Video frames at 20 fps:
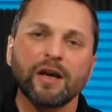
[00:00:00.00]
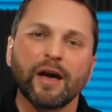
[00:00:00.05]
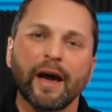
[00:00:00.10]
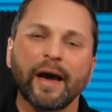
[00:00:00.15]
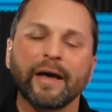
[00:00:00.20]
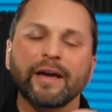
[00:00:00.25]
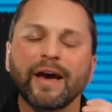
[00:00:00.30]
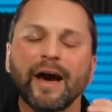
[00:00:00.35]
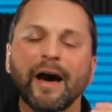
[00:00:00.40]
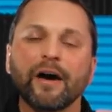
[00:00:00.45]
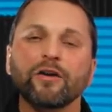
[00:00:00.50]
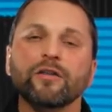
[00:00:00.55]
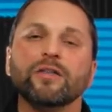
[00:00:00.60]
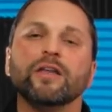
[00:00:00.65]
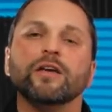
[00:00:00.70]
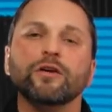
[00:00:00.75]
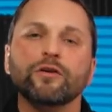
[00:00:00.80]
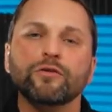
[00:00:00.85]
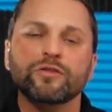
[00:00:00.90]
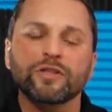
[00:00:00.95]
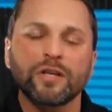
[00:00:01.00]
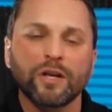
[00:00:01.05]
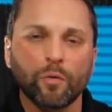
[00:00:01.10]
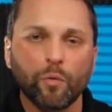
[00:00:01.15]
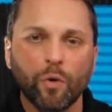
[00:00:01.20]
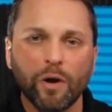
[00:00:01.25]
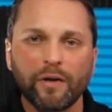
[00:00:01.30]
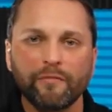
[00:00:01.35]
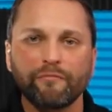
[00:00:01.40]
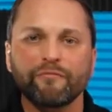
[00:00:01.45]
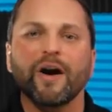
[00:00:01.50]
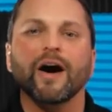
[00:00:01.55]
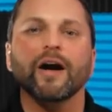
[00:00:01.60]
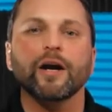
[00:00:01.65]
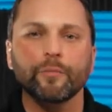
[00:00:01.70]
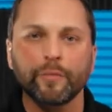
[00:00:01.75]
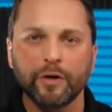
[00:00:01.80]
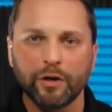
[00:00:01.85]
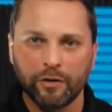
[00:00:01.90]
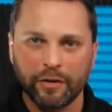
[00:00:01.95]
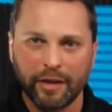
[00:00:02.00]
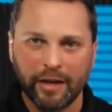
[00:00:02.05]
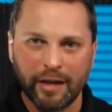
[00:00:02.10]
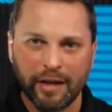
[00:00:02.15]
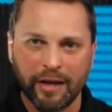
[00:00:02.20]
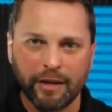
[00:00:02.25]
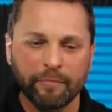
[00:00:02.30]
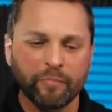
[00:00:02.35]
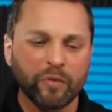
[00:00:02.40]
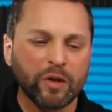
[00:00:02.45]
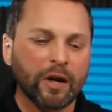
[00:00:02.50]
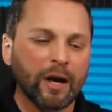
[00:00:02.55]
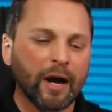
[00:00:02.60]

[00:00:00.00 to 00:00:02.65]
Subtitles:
And how do they use it and what environment are they in?